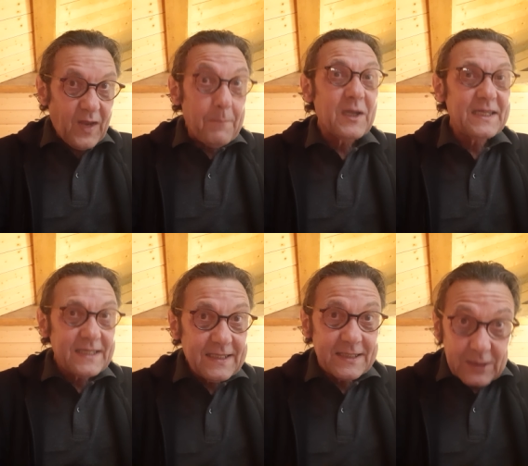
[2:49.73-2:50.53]
but it,
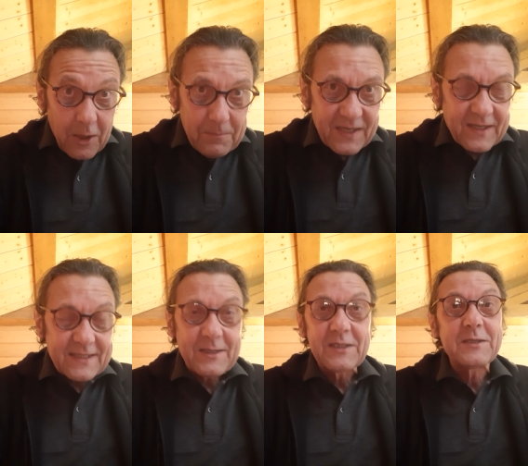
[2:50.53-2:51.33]
it's stopping
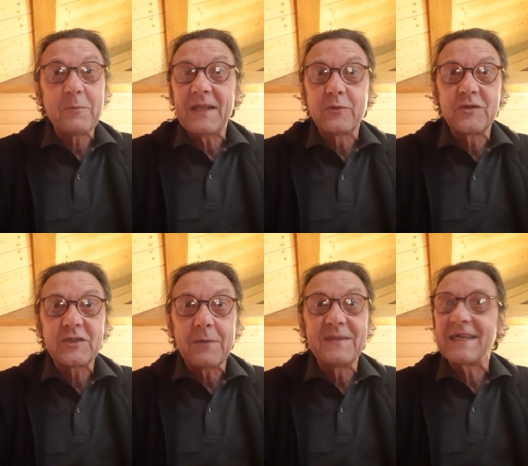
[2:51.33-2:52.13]
it's, it's about to
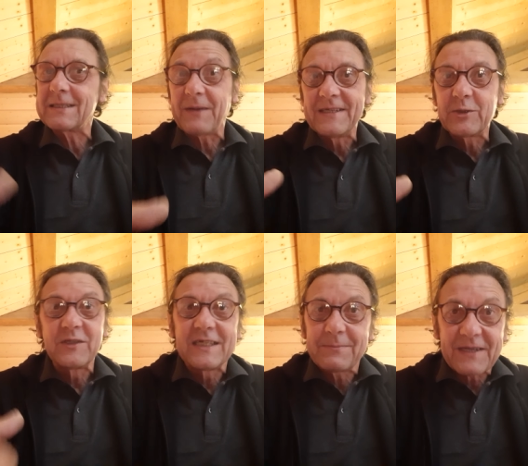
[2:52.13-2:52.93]
stop the expansion
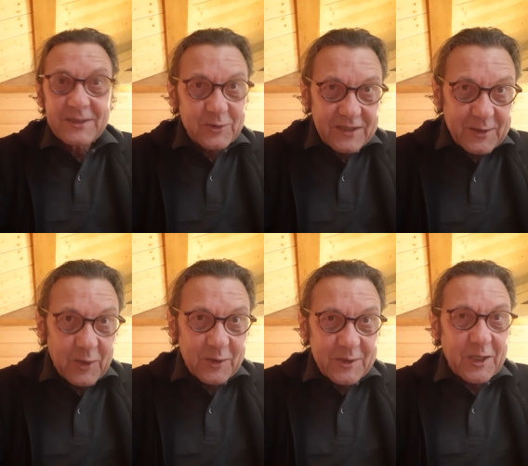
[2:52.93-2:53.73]
the expansion is
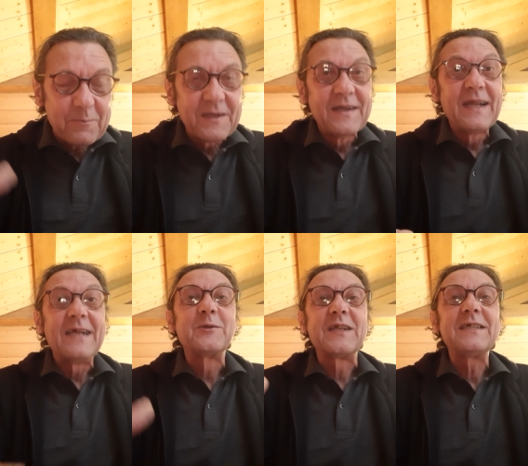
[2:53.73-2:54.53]
going to stop
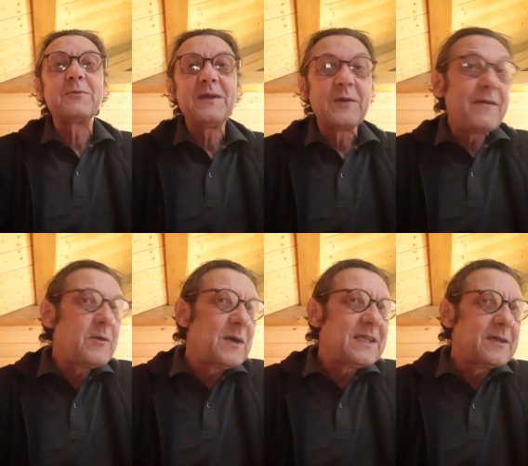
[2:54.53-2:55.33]
and so that's where
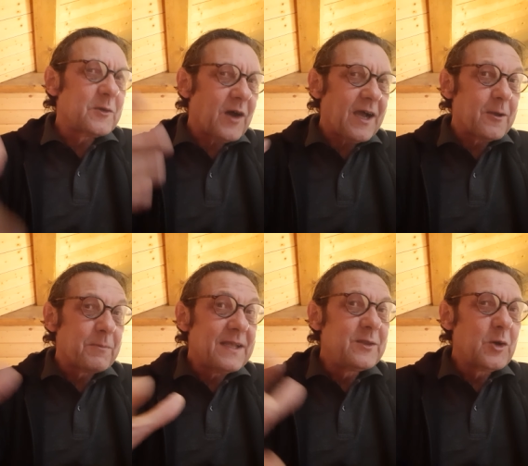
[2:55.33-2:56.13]
everybody on the higher
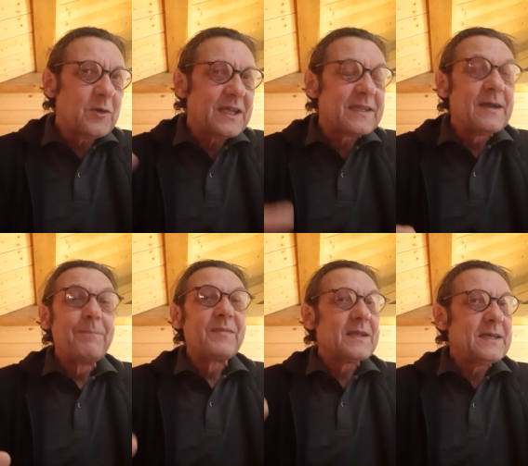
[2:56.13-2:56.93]
plane know that
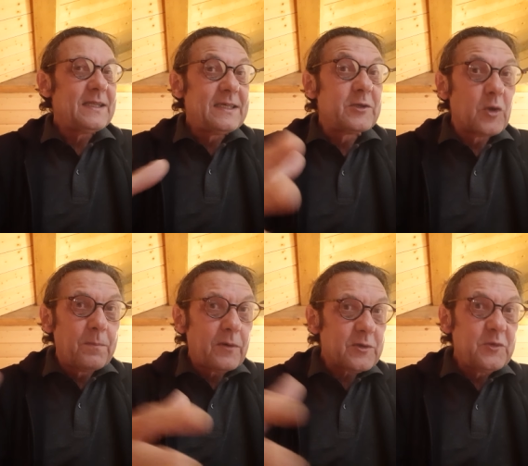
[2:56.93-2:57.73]
it is an
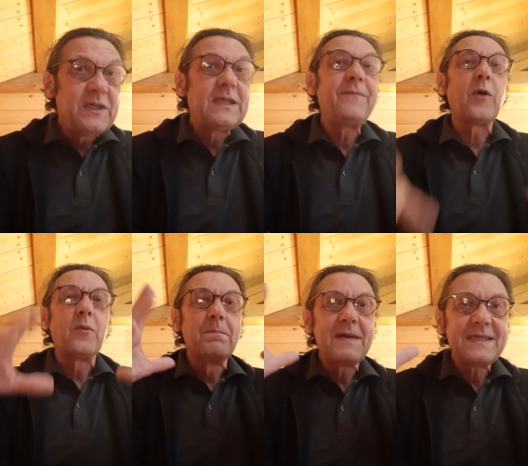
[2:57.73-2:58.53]
opportunity for
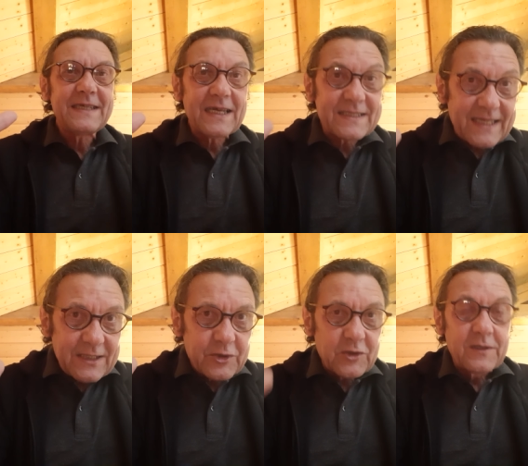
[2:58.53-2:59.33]
amazing
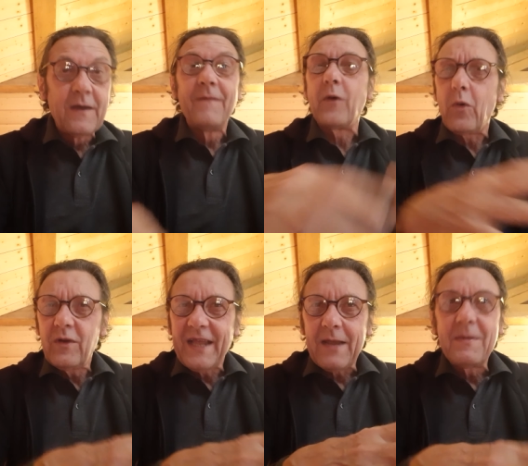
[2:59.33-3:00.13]
ascension for all
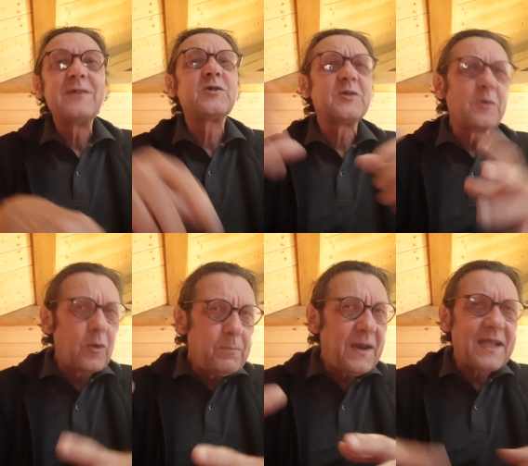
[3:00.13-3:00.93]
dimension
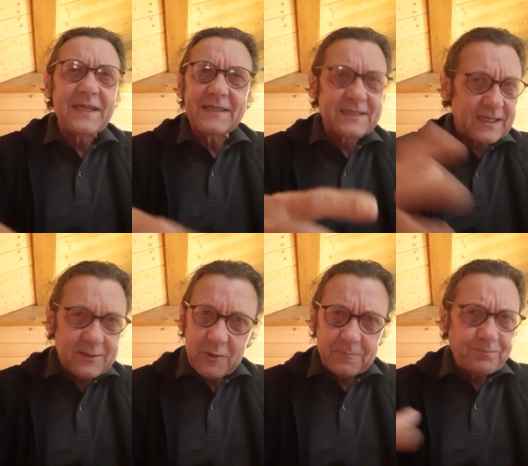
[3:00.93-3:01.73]
all planets and
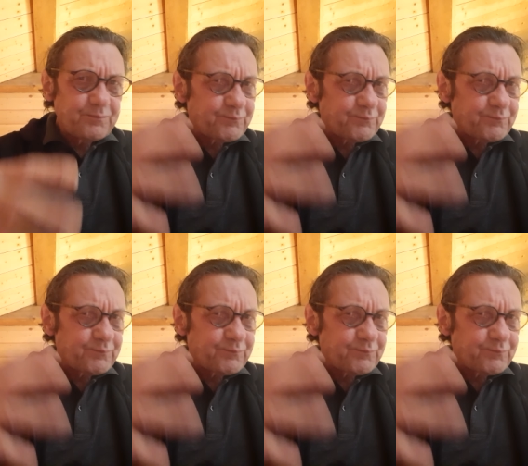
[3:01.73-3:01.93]
so